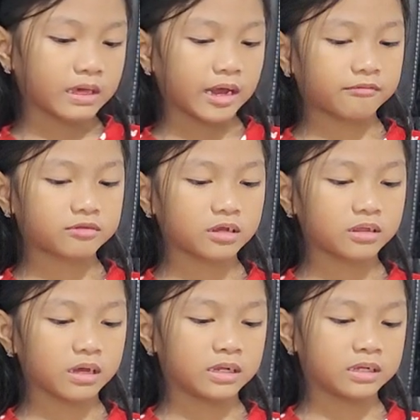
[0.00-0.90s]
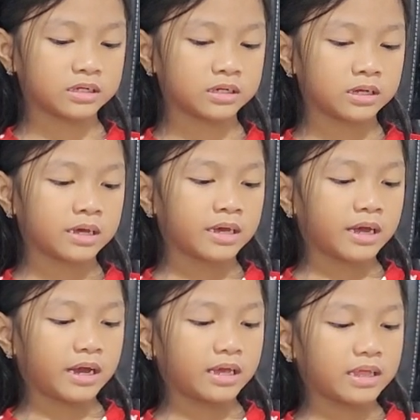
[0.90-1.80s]
After lunch,
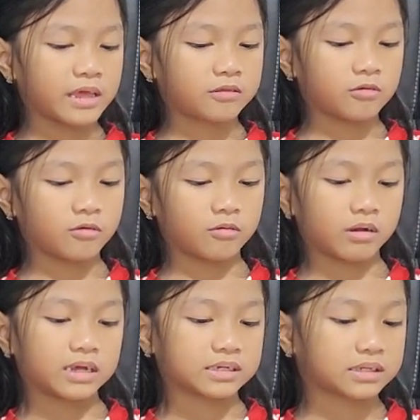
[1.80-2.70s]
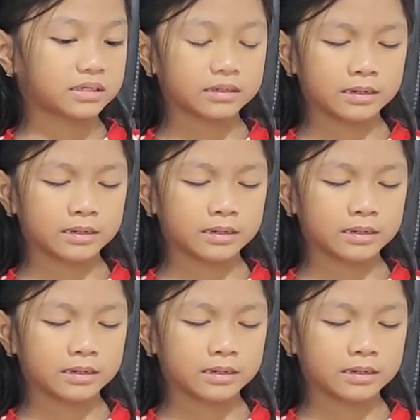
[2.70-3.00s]
I like to rest.